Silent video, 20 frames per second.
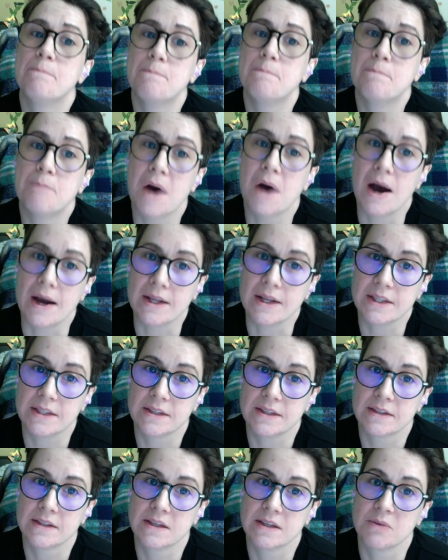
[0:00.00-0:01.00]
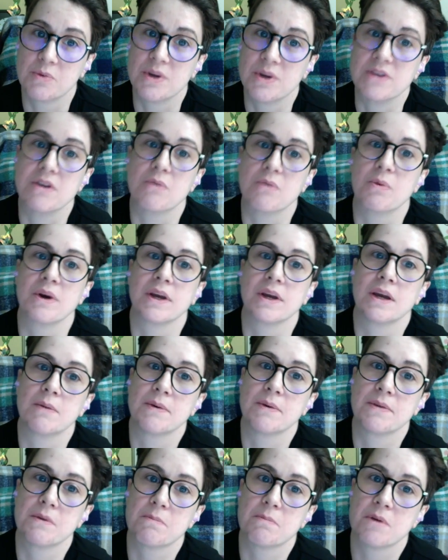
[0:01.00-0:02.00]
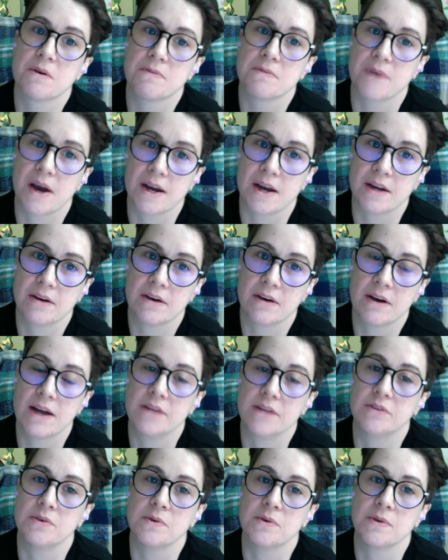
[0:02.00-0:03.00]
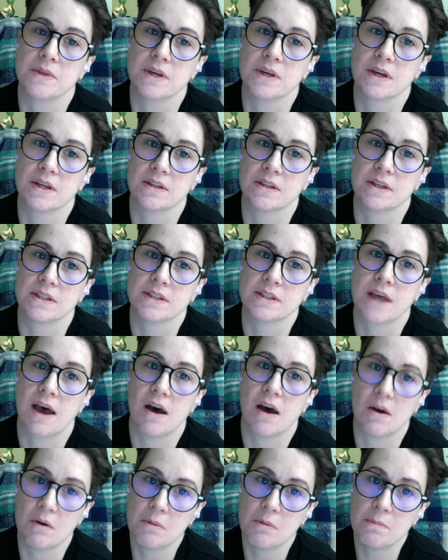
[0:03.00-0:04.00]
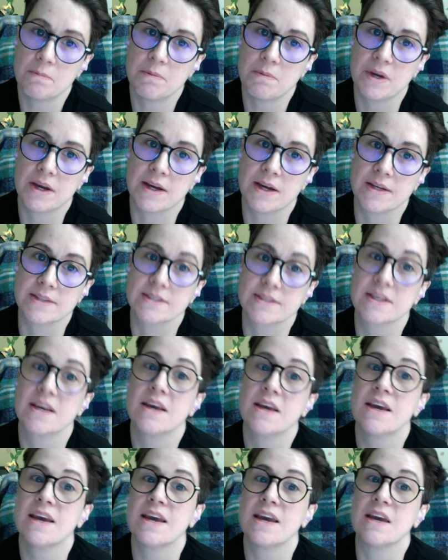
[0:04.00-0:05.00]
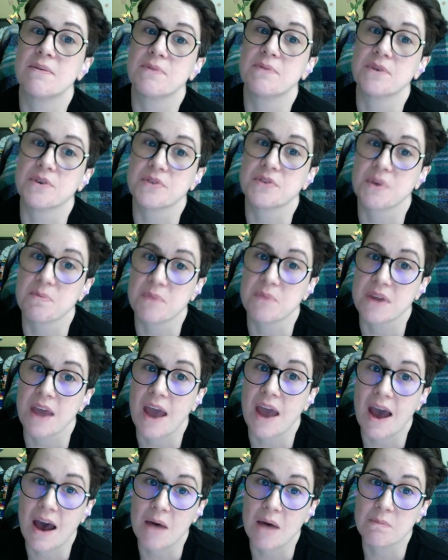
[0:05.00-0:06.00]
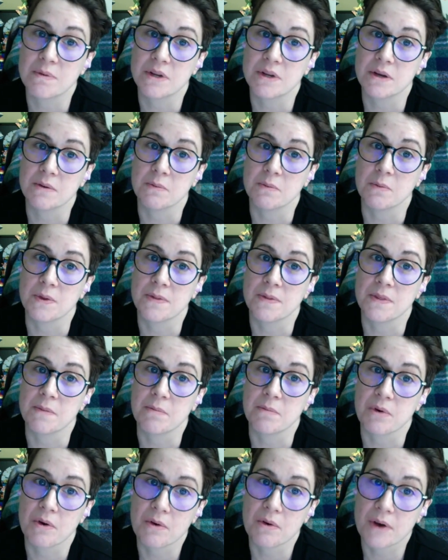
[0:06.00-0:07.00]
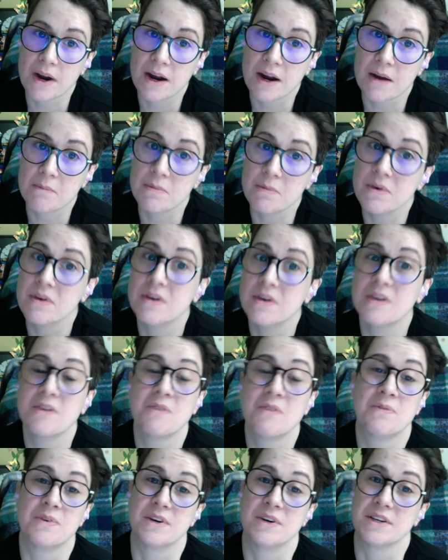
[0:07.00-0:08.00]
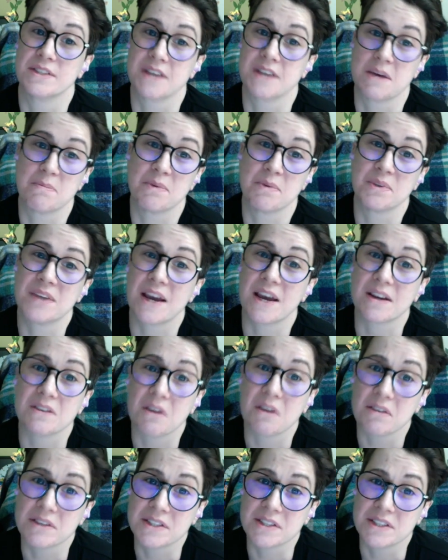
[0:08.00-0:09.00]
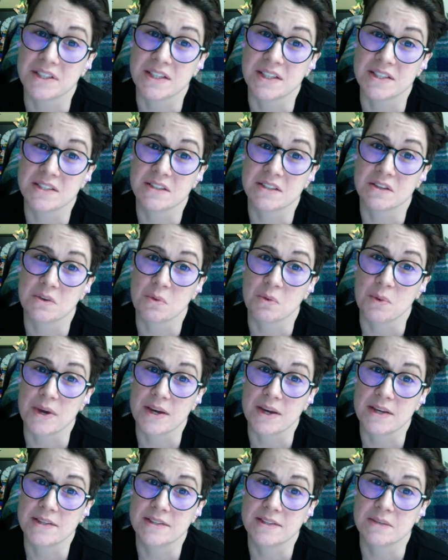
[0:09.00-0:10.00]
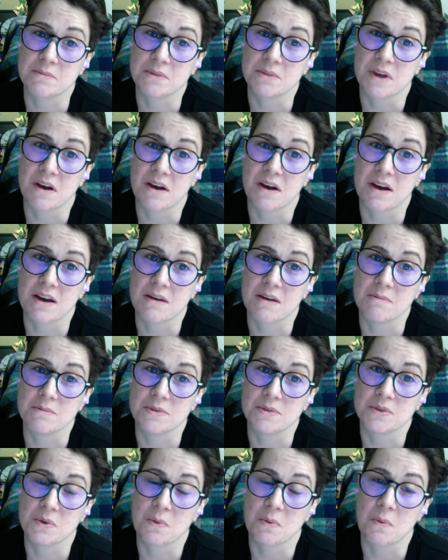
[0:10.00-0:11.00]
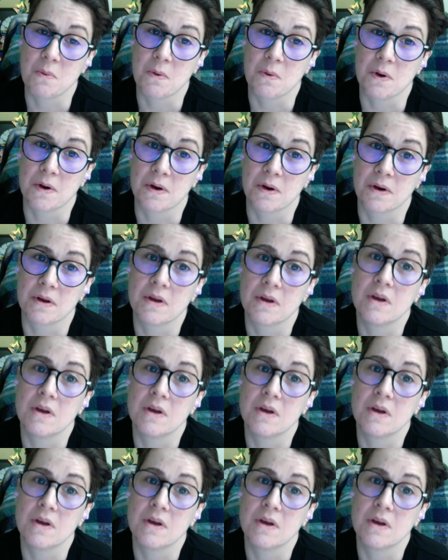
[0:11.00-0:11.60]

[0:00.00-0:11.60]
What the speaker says: But when you're working with a provider, I do think it does help because if there's something happening with the program, for example, technology gets in the way sometimes, or